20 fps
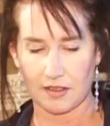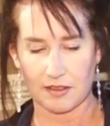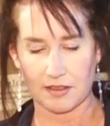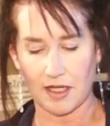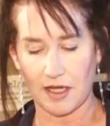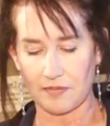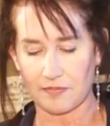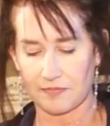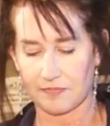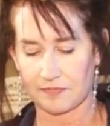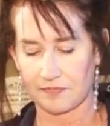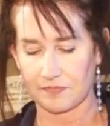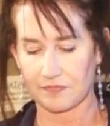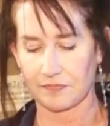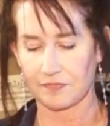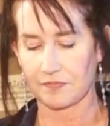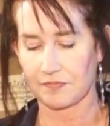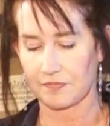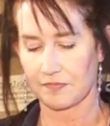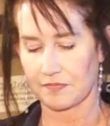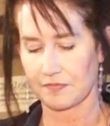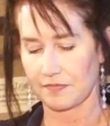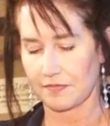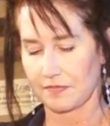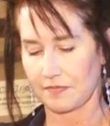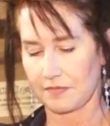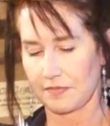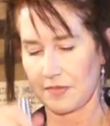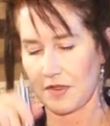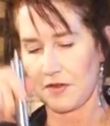So,
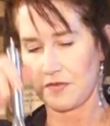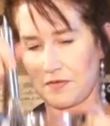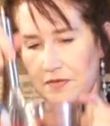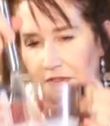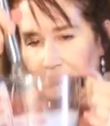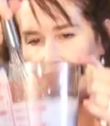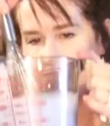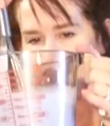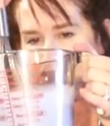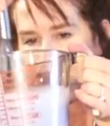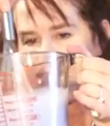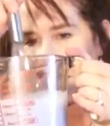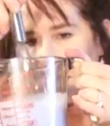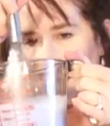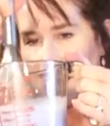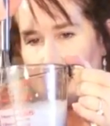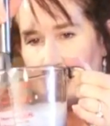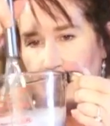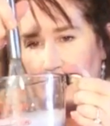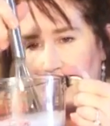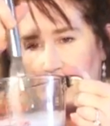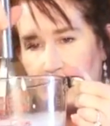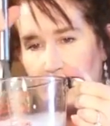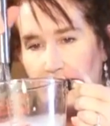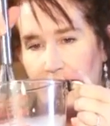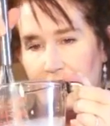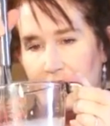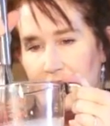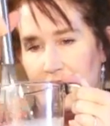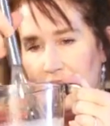hopefully you can kind of see
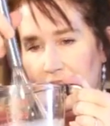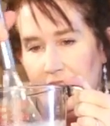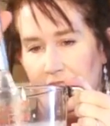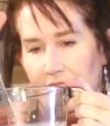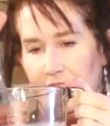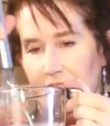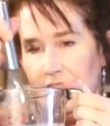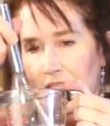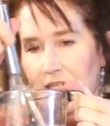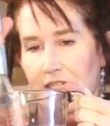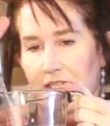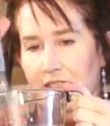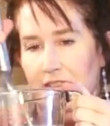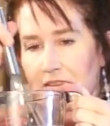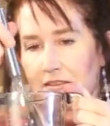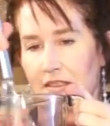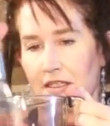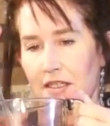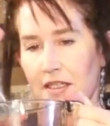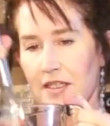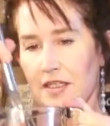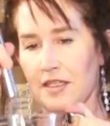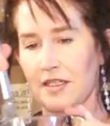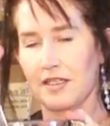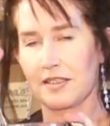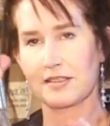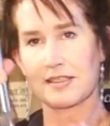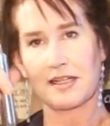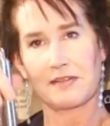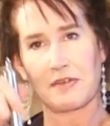what that's looking like.
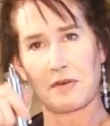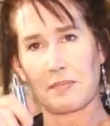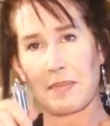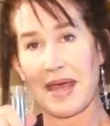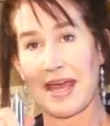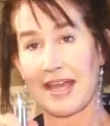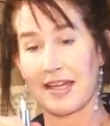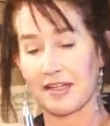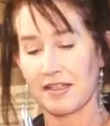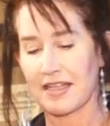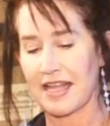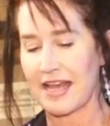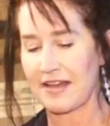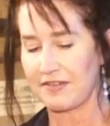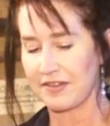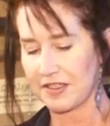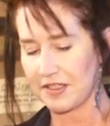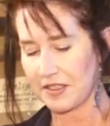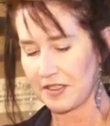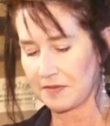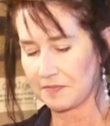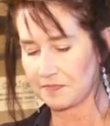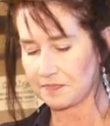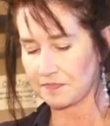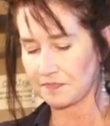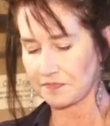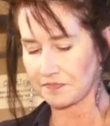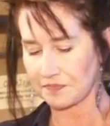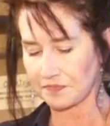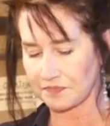A little pale lavender.
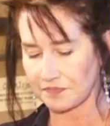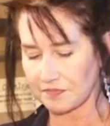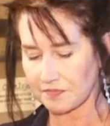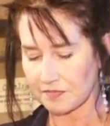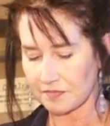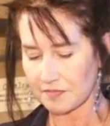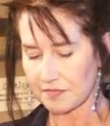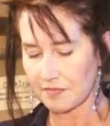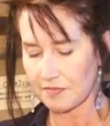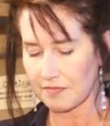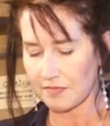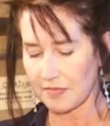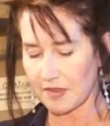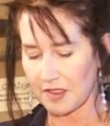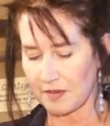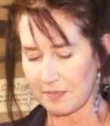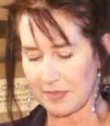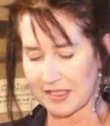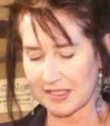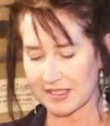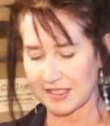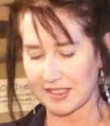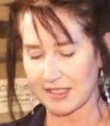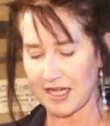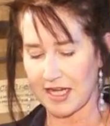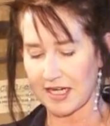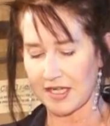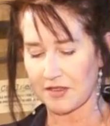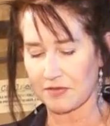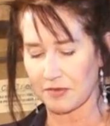Mixing
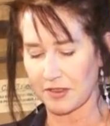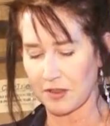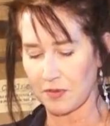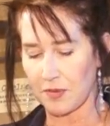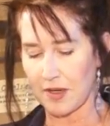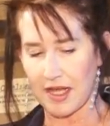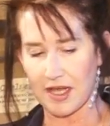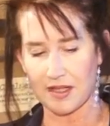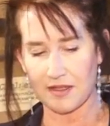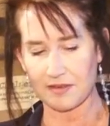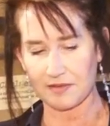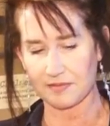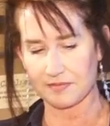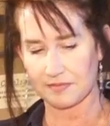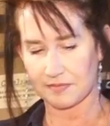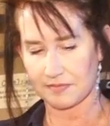that in real well.